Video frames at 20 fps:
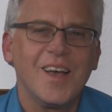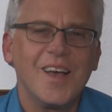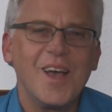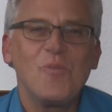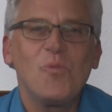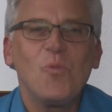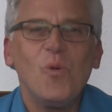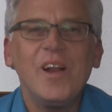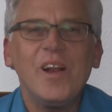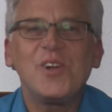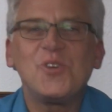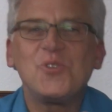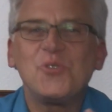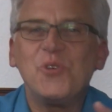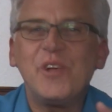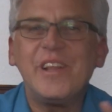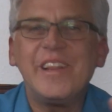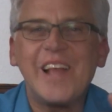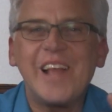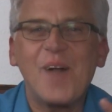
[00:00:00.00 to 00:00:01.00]
And what a
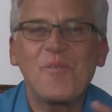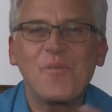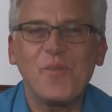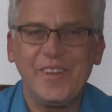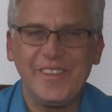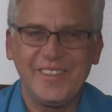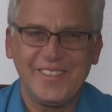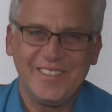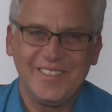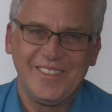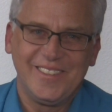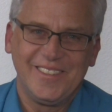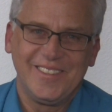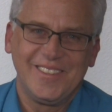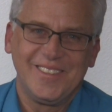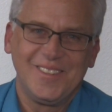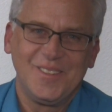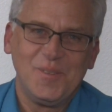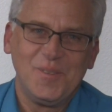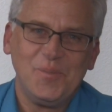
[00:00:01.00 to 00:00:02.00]
treat that was.
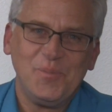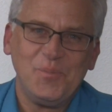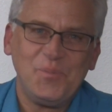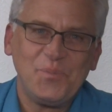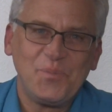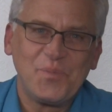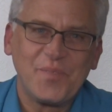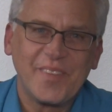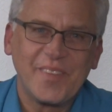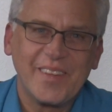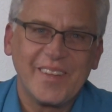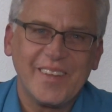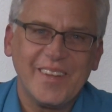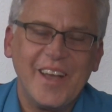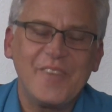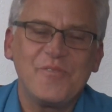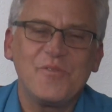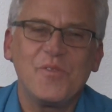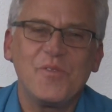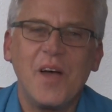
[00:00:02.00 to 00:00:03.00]

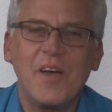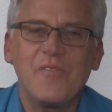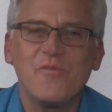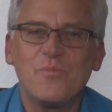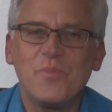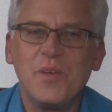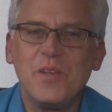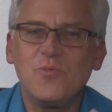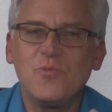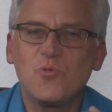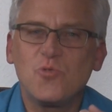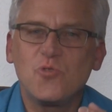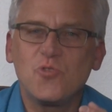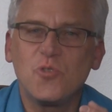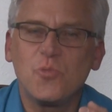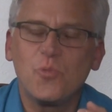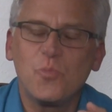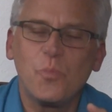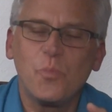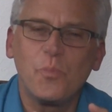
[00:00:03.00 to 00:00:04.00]
I, I've been
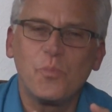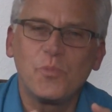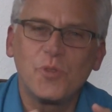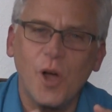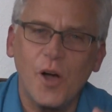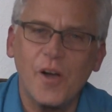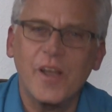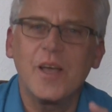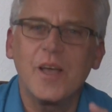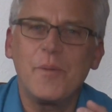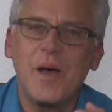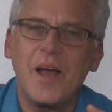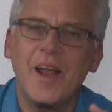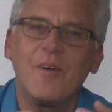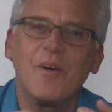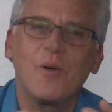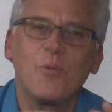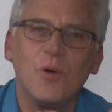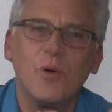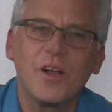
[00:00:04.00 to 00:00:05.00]
talking about
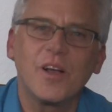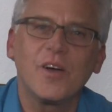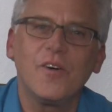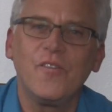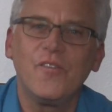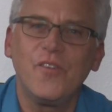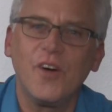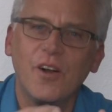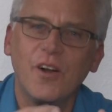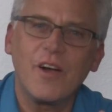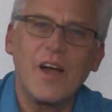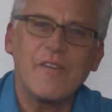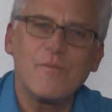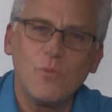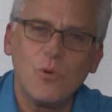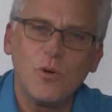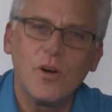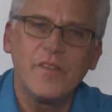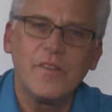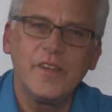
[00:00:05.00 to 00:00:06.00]
how I want to go photograph
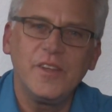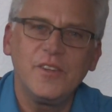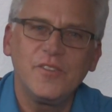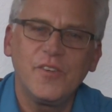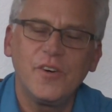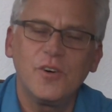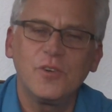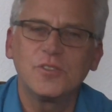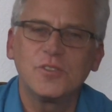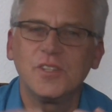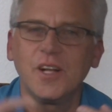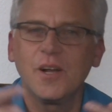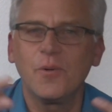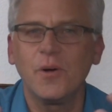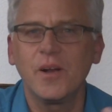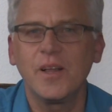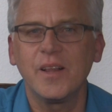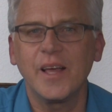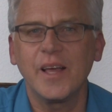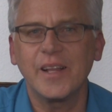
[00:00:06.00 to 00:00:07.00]
more of these folks and I
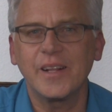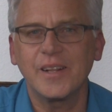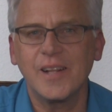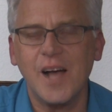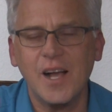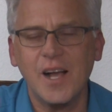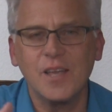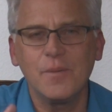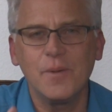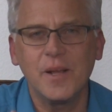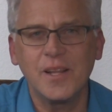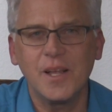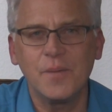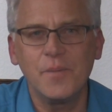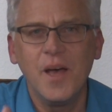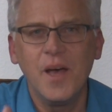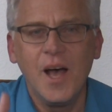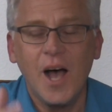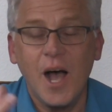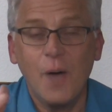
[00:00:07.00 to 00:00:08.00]
want to like document them.
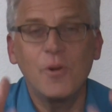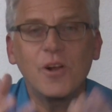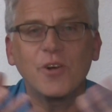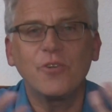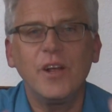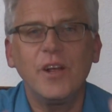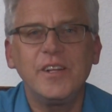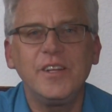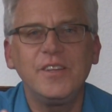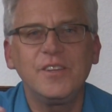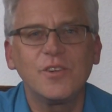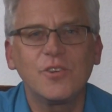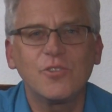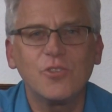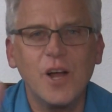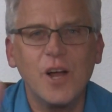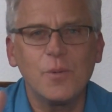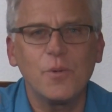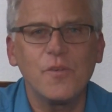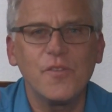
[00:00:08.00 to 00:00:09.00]
I want to create these
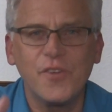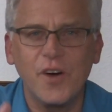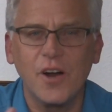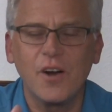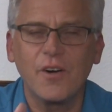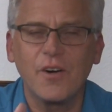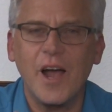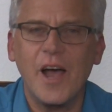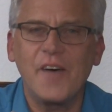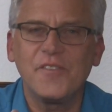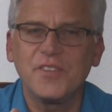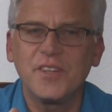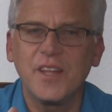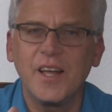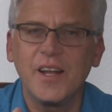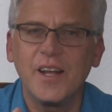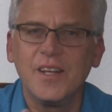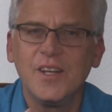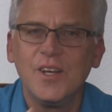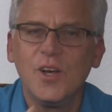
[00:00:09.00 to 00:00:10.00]
incredible photographs
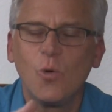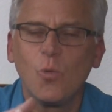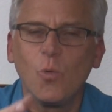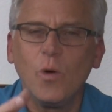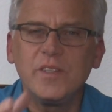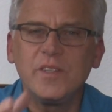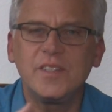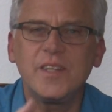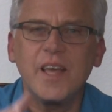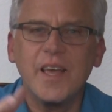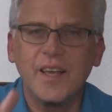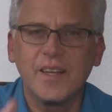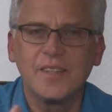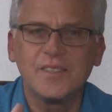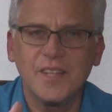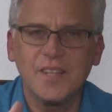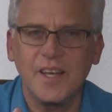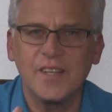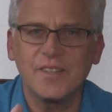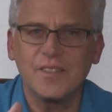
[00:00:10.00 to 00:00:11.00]
that once they
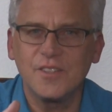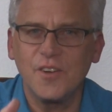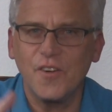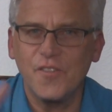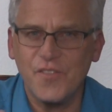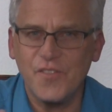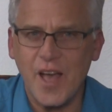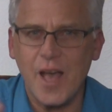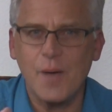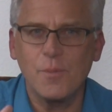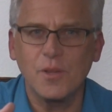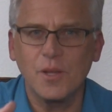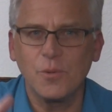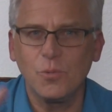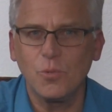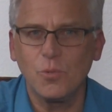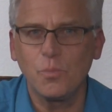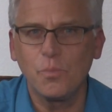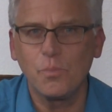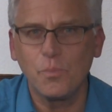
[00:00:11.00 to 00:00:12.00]
exist, their family
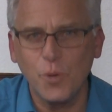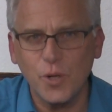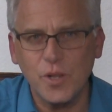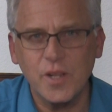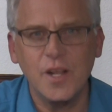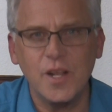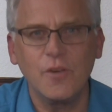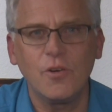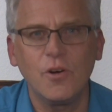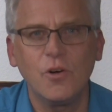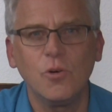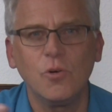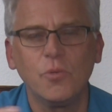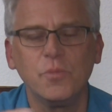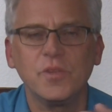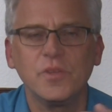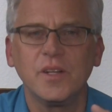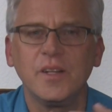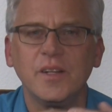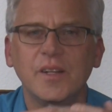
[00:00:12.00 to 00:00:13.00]
will put in their
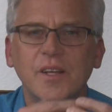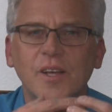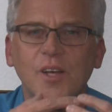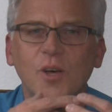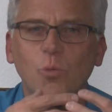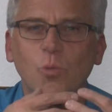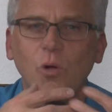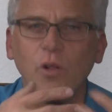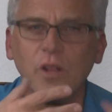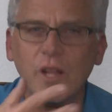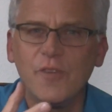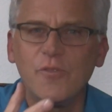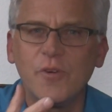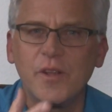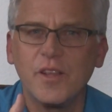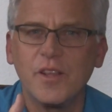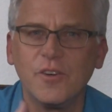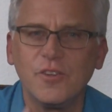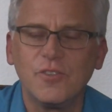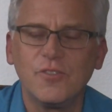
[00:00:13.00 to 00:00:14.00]
homes and will live
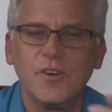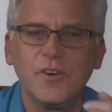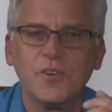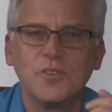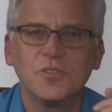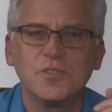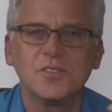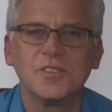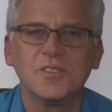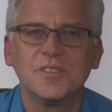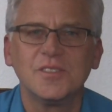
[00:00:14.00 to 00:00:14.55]
with those folks.